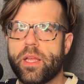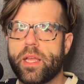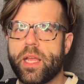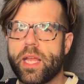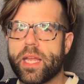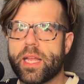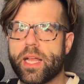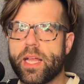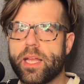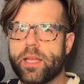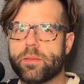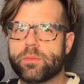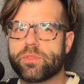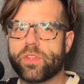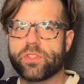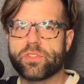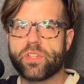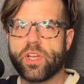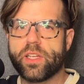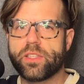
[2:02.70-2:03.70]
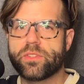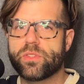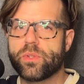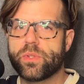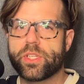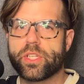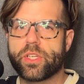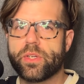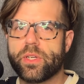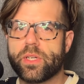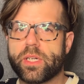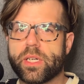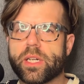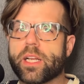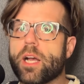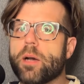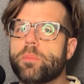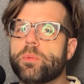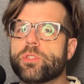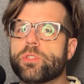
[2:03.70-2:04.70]
He claims the sun's only good in a
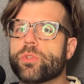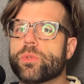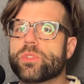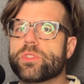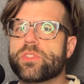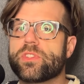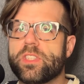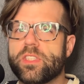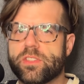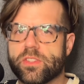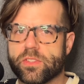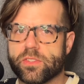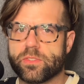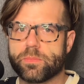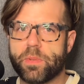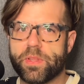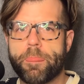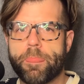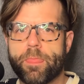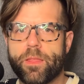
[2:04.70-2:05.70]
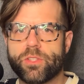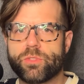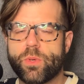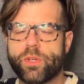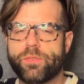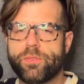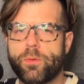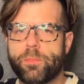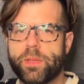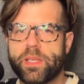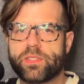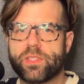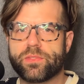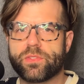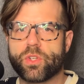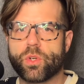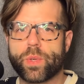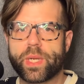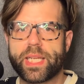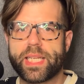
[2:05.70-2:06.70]
couple short seasons, but this wonderful piece of
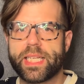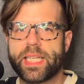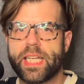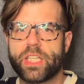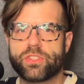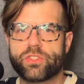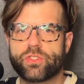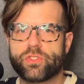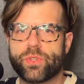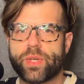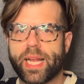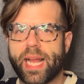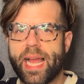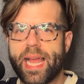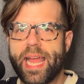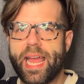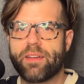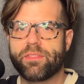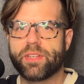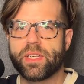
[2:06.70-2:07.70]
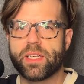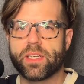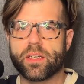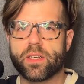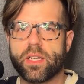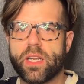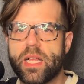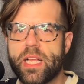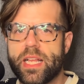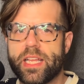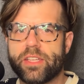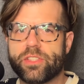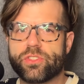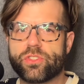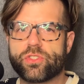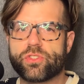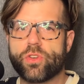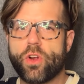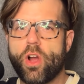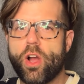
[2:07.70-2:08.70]
green string I have here is
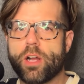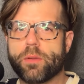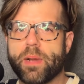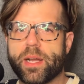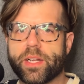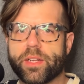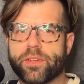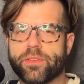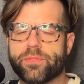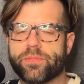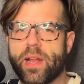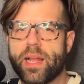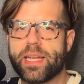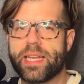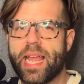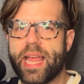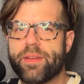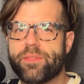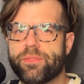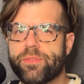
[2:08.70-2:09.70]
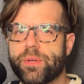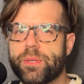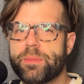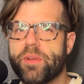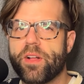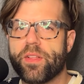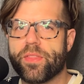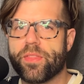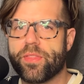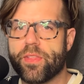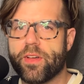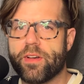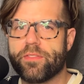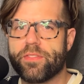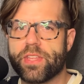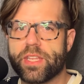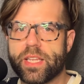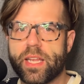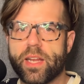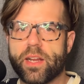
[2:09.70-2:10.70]
strong, my good friend, every month of
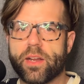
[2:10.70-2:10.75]
the year.